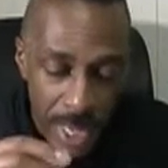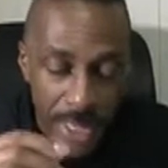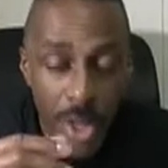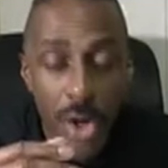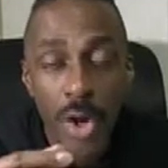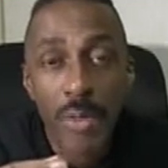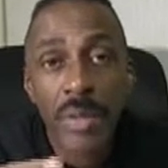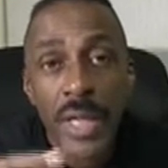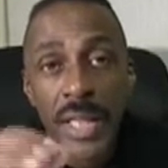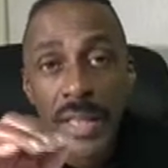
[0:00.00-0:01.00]
and I
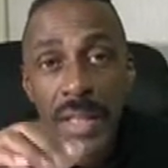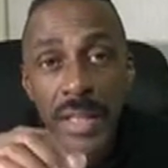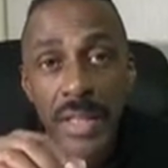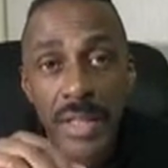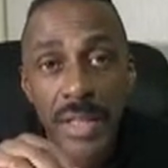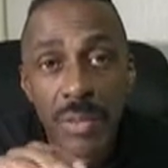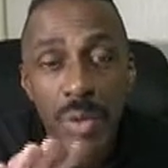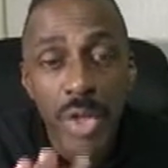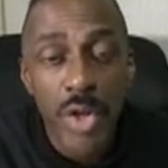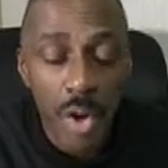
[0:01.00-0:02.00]
hope that
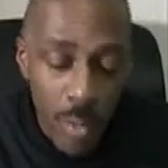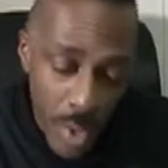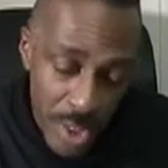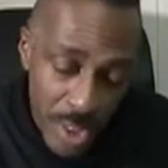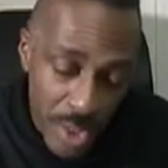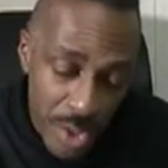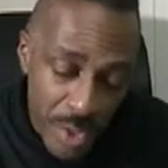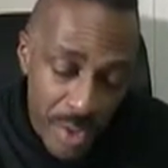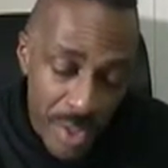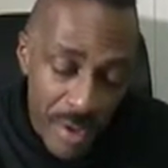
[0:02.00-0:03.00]
what you are wanting to
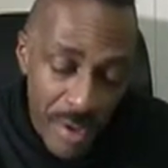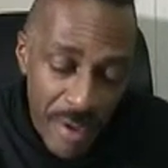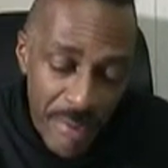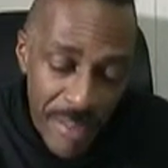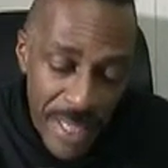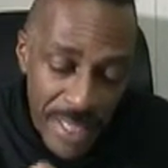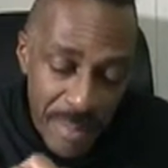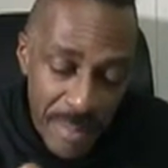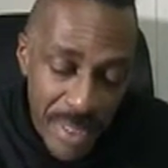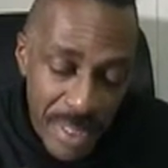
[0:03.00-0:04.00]
do, the
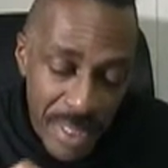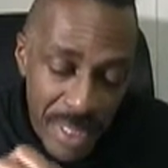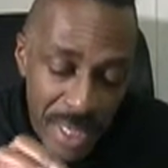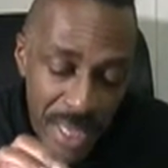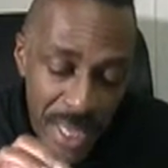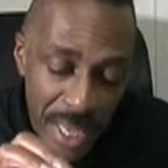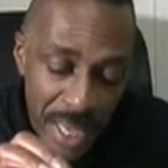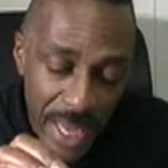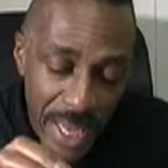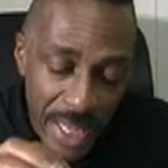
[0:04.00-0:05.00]
flexibility
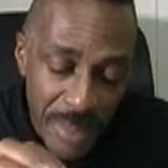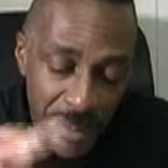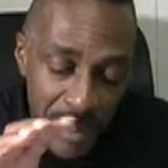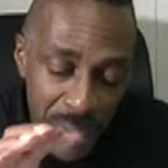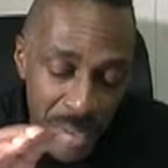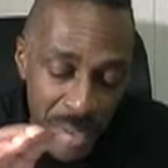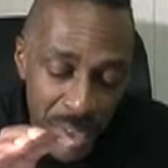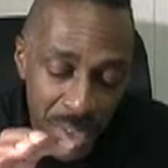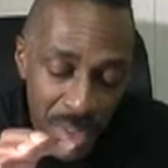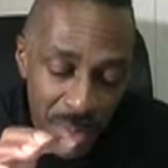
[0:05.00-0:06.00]
in
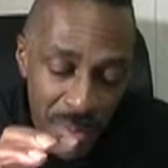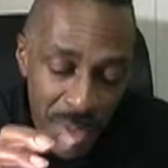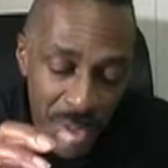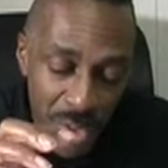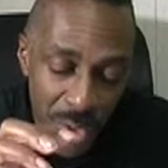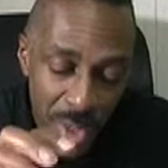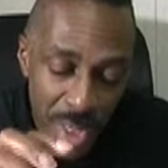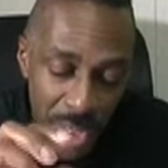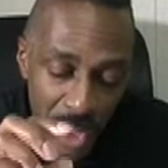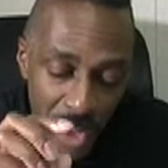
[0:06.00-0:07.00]

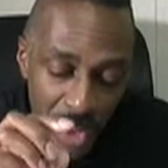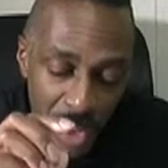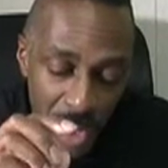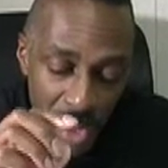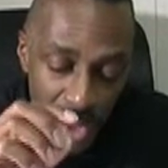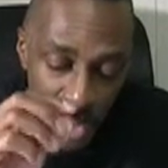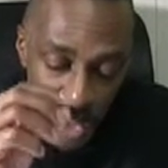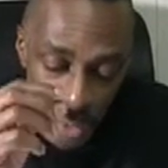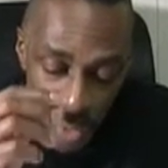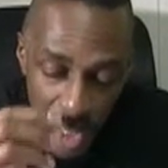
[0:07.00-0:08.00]
doing those your
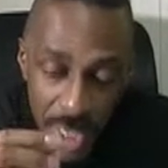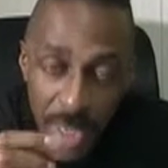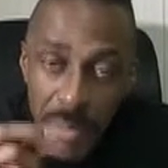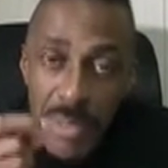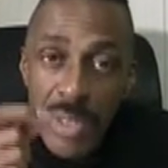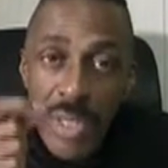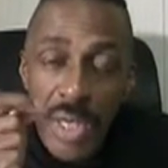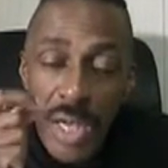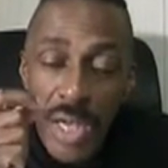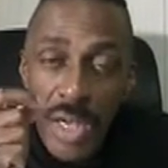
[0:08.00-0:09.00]
dreams
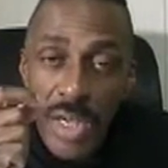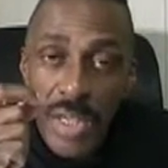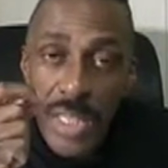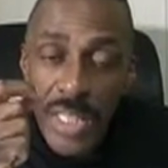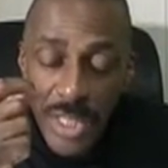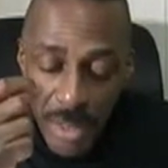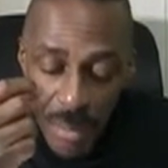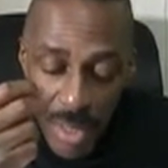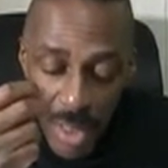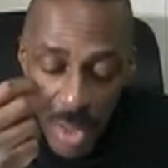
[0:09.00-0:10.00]
is going
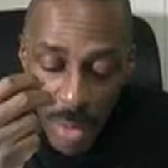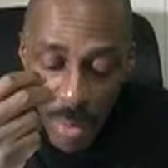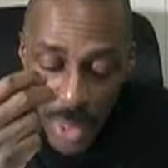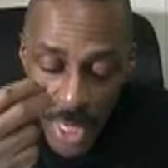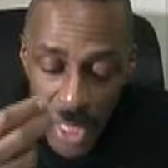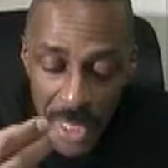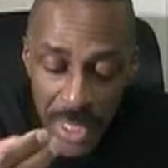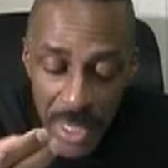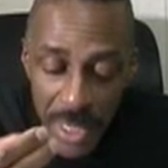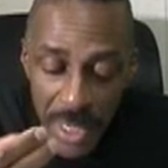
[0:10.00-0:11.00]
to be a lot more
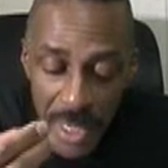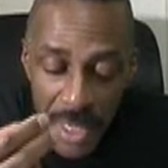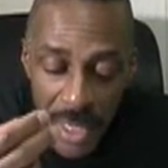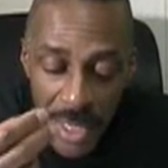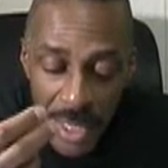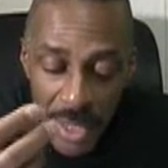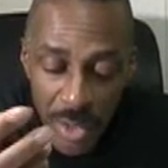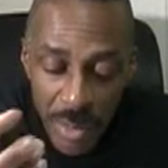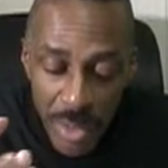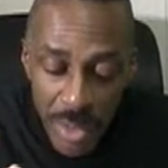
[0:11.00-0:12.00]
easier, and then
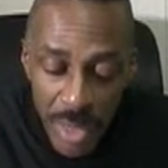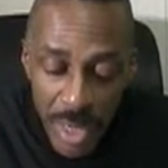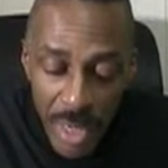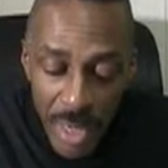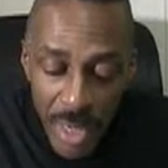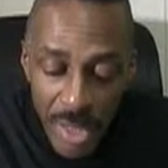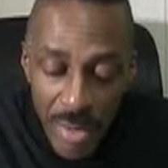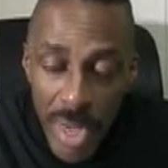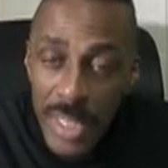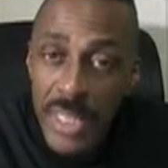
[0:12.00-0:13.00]
you'll be
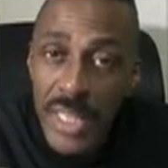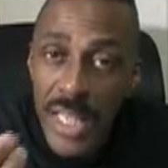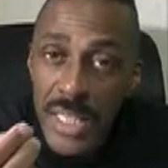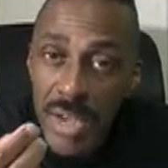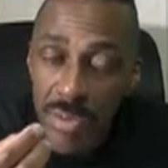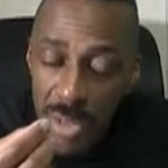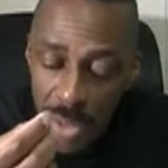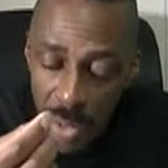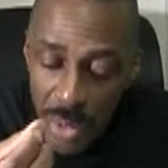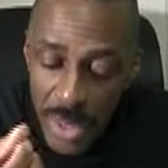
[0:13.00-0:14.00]
attracting necessary
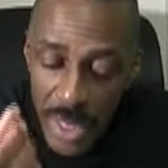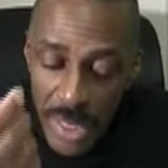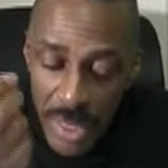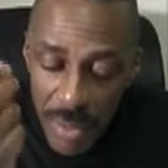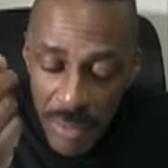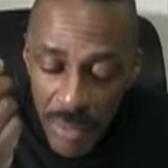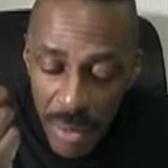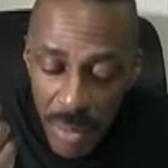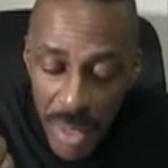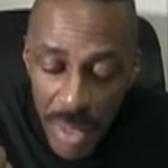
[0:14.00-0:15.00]
resources
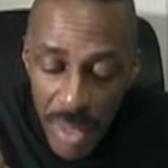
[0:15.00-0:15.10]
from